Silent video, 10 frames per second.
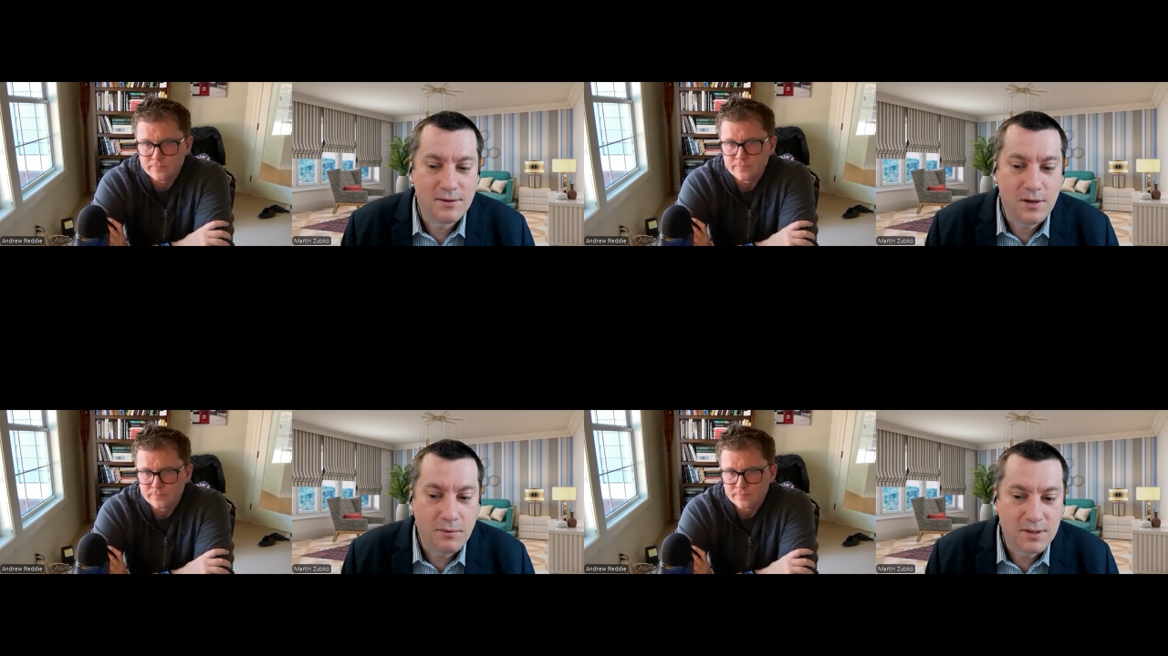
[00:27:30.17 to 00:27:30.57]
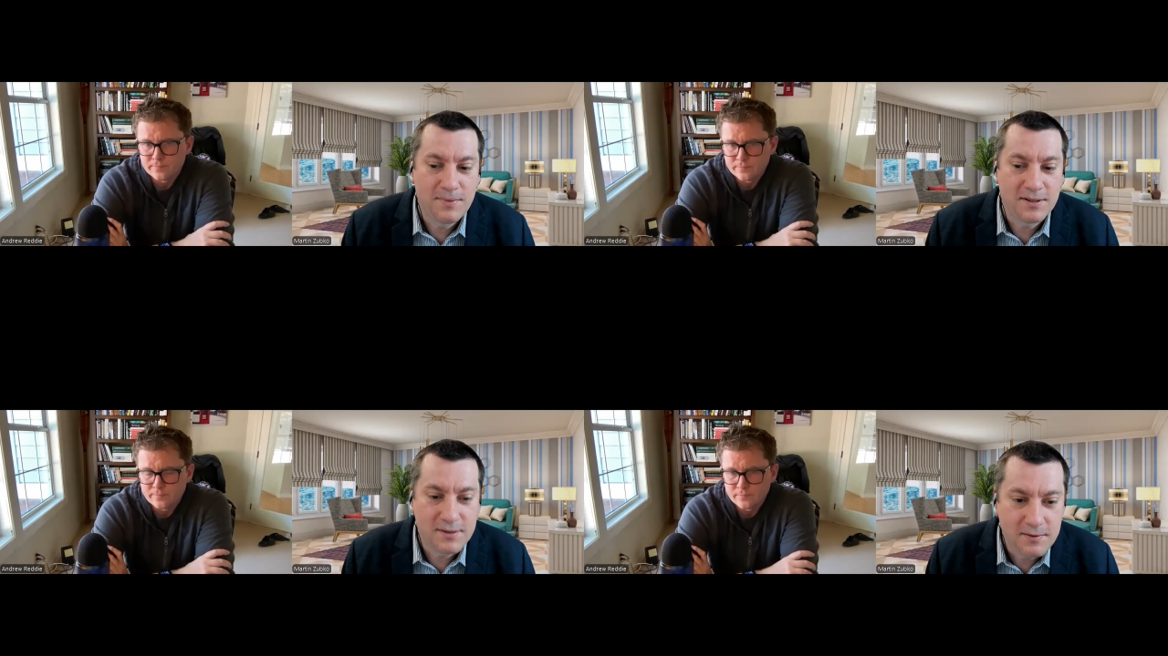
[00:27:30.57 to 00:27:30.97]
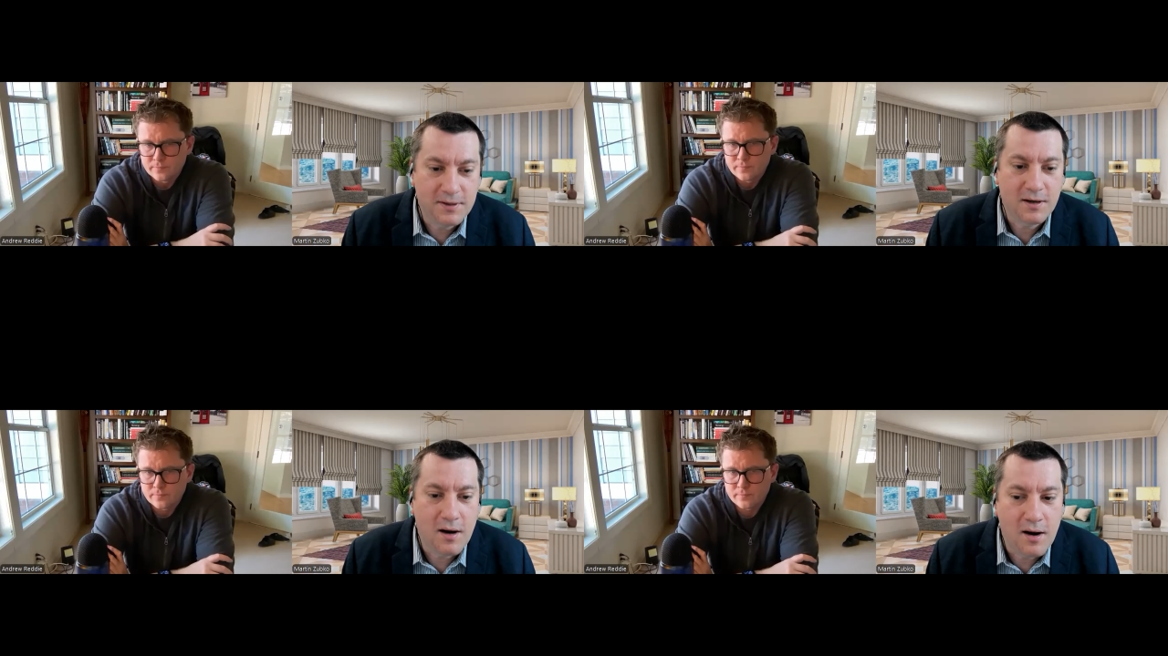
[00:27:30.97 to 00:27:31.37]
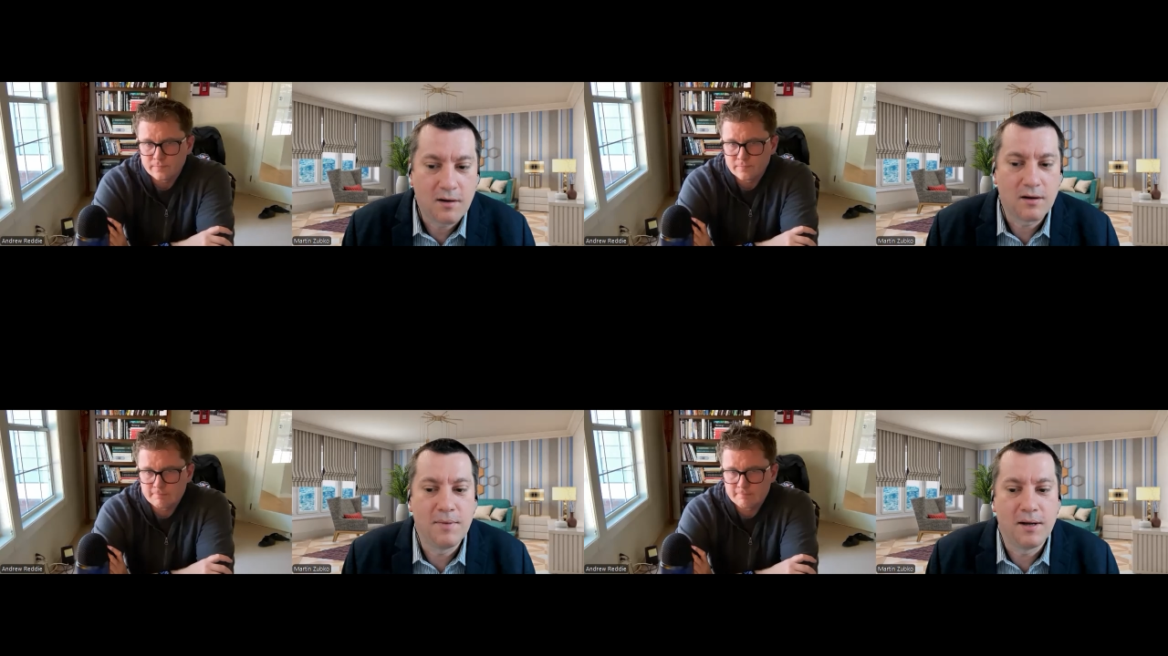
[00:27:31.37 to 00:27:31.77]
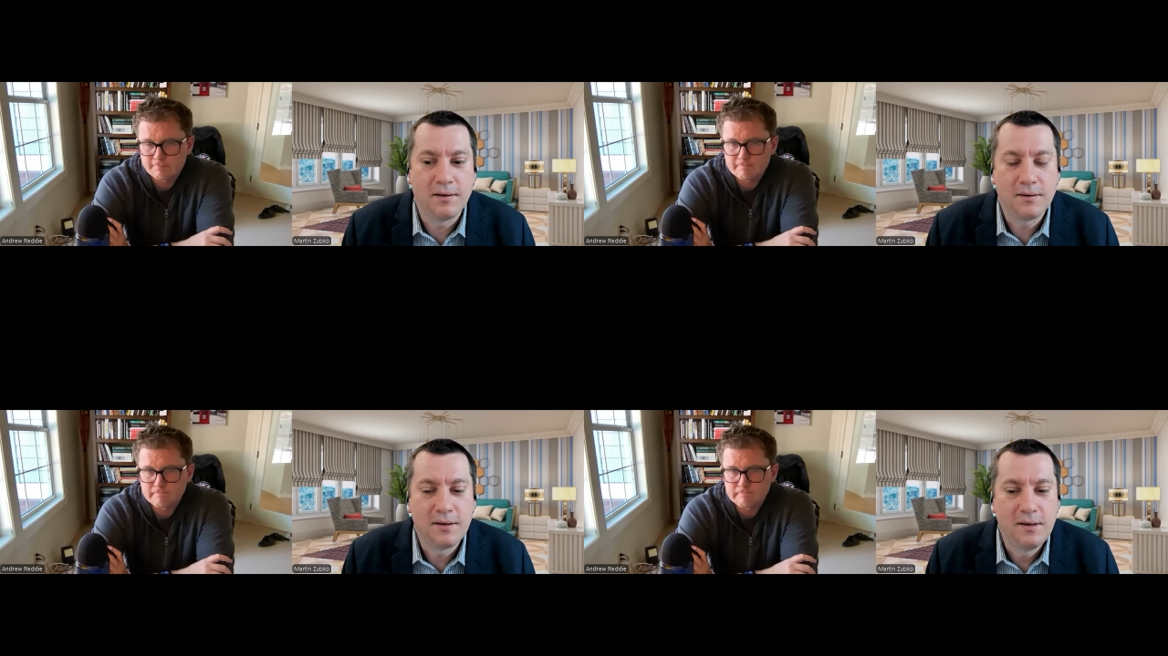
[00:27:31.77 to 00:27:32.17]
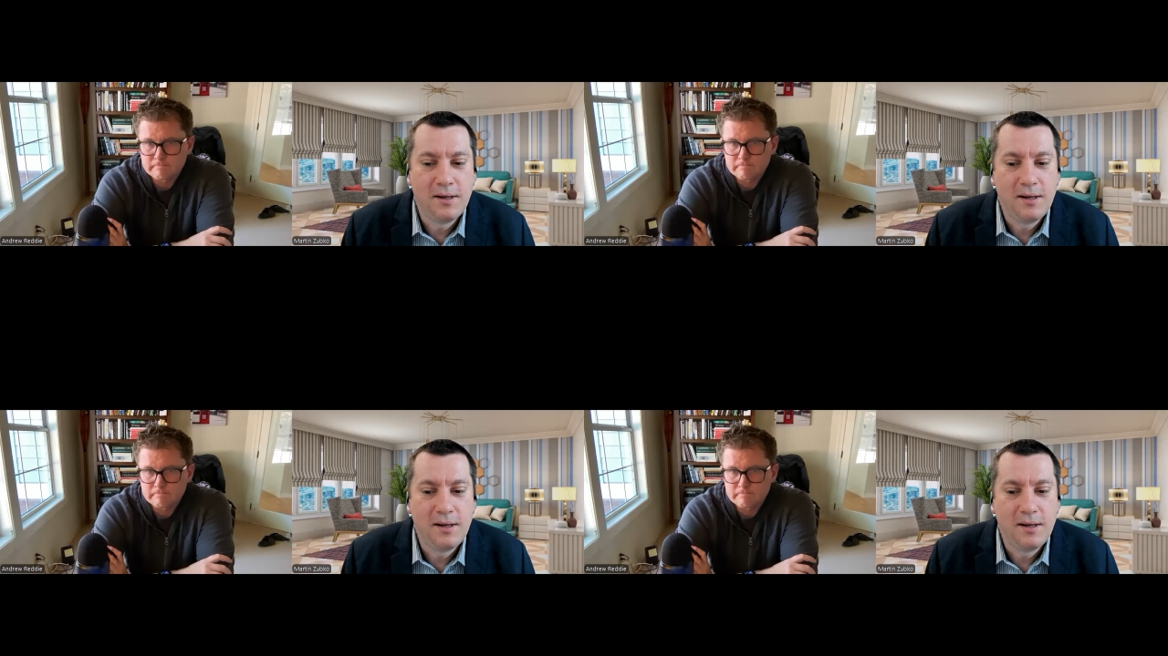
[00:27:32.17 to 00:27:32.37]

Speaker 1: no specific agreement?